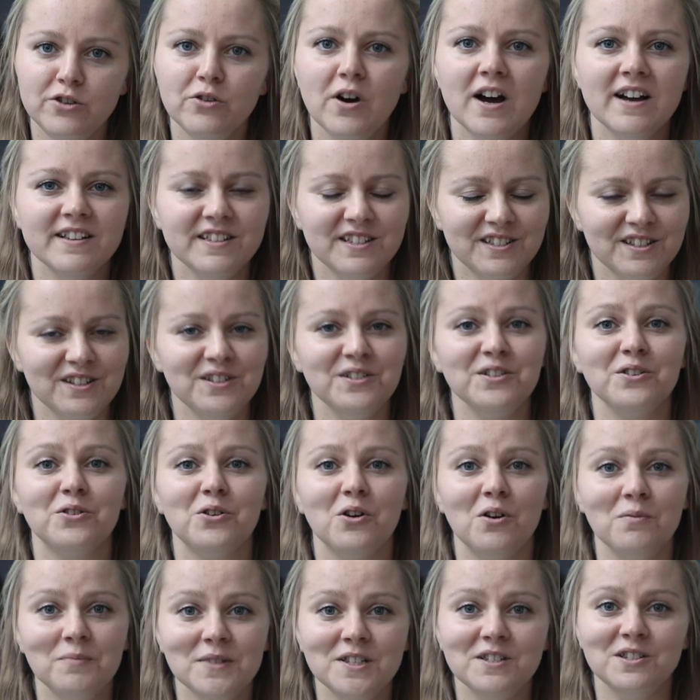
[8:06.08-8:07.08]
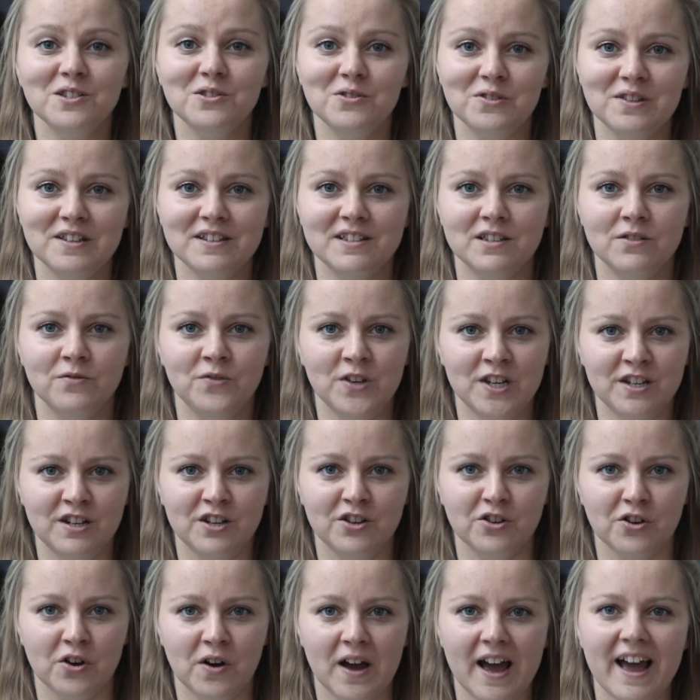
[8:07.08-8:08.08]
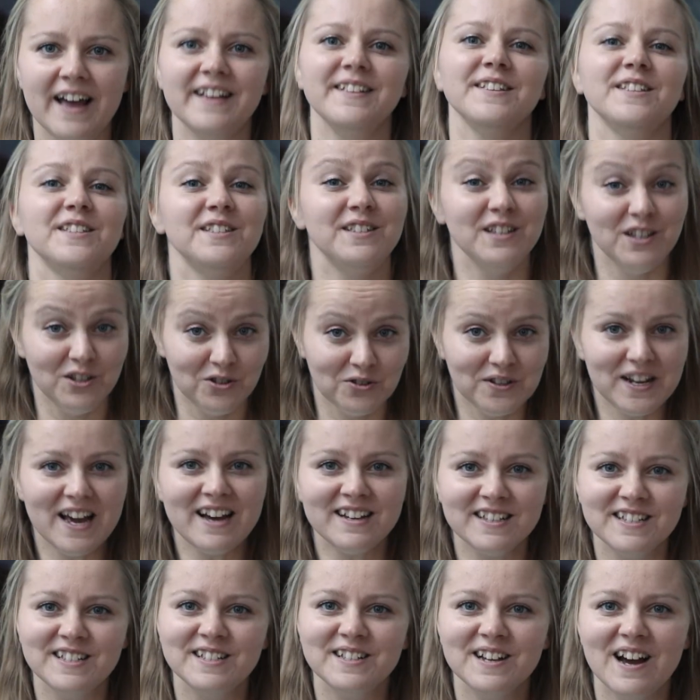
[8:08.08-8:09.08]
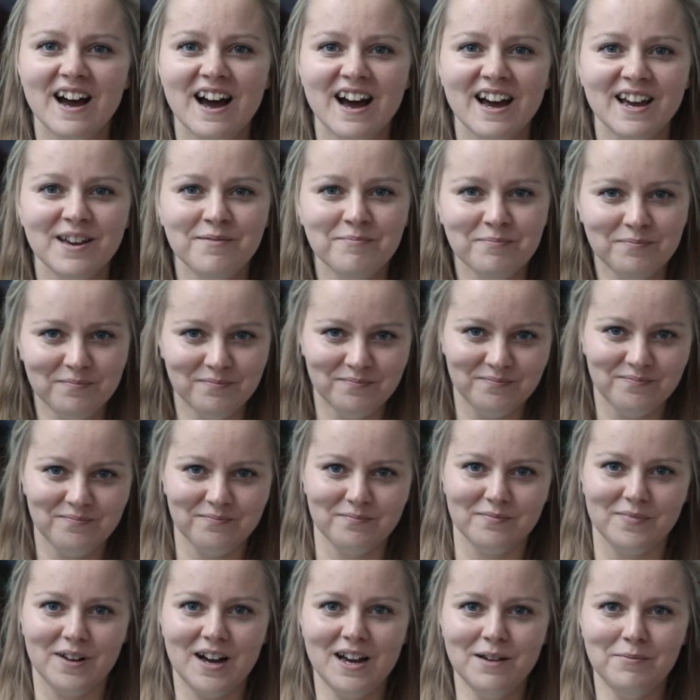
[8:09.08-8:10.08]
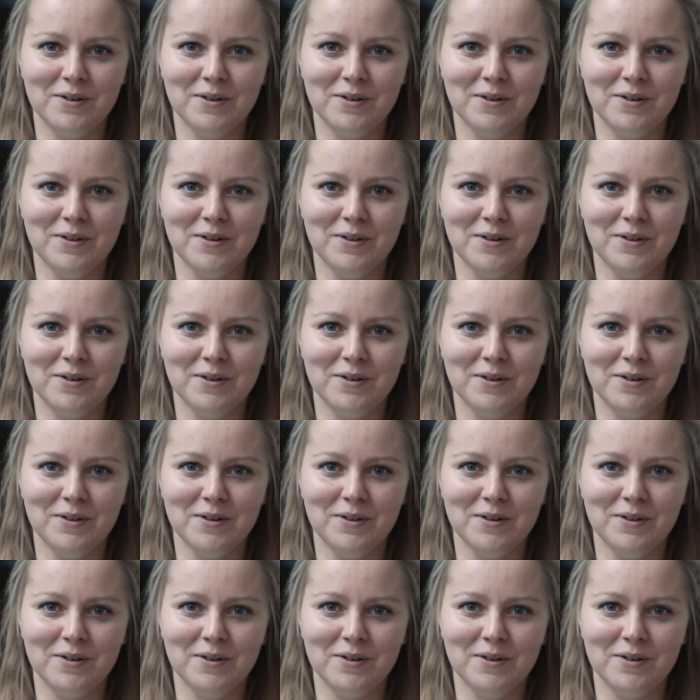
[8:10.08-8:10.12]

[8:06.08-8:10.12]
your answer in the comments to this video and see you next time! Bye